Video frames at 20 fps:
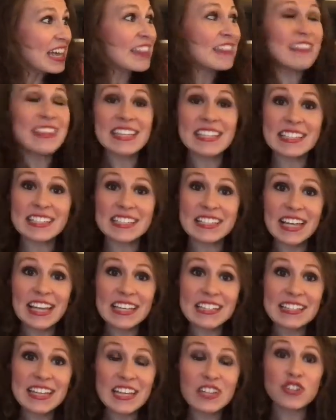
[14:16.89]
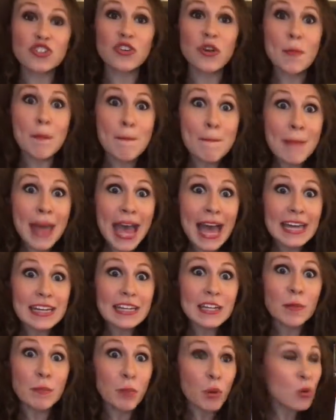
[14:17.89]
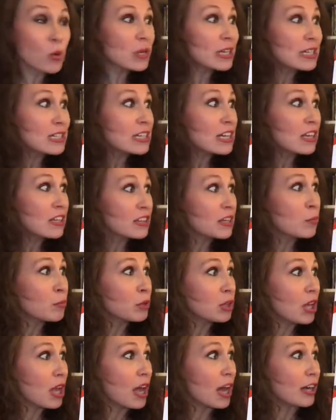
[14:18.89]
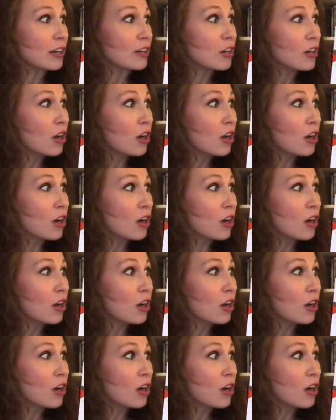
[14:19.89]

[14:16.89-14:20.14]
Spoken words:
This is a dramatic point in the plot.